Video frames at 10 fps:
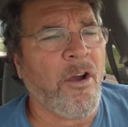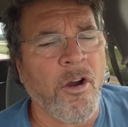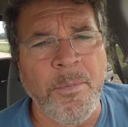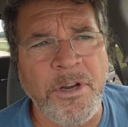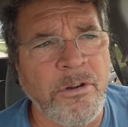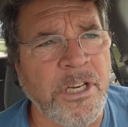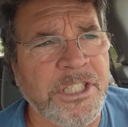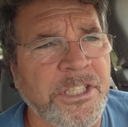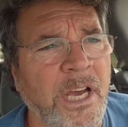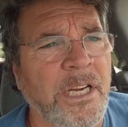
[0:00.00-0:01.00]
hermeneutic
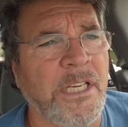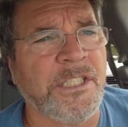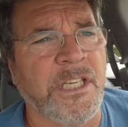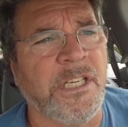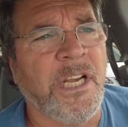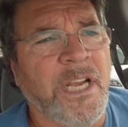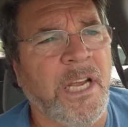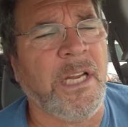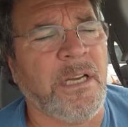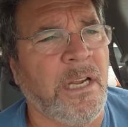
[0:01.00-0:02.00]
studies and,
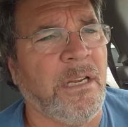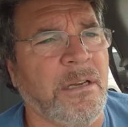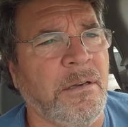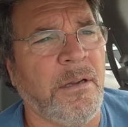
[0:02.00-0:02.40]
and, and,